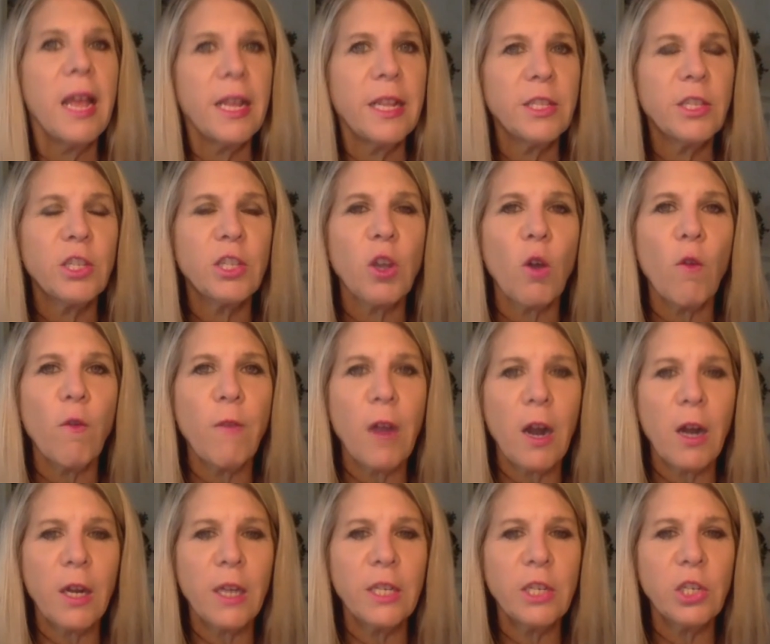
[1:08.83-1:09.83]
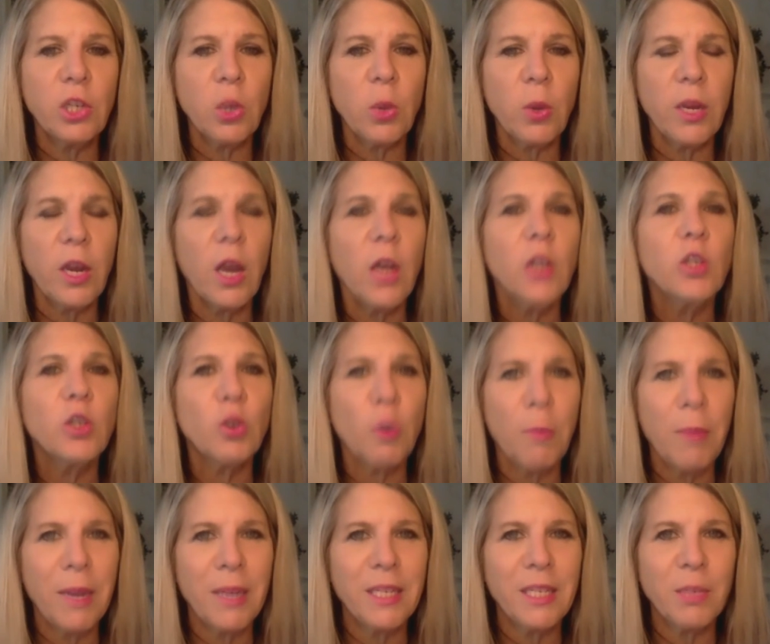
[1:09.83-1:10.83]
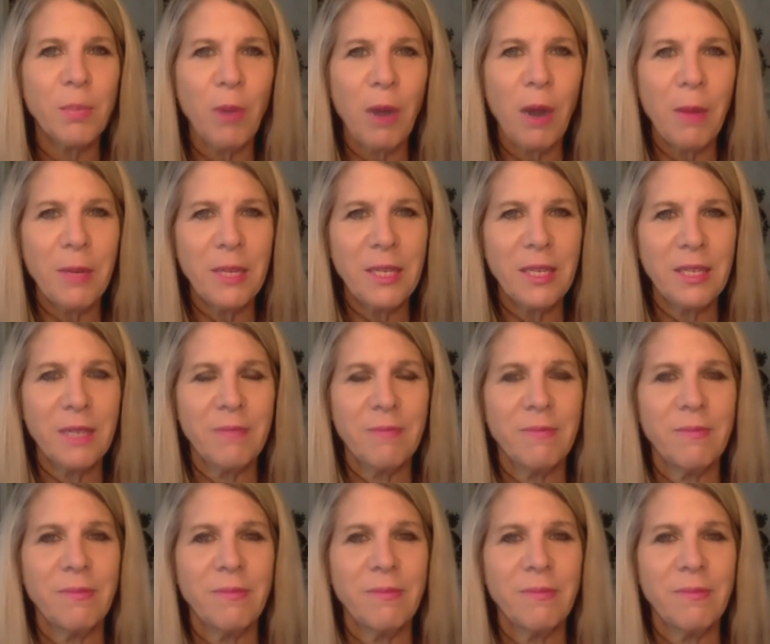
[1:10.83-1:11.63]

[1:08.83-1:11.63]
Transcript: And so far, he's showing tremendous promise.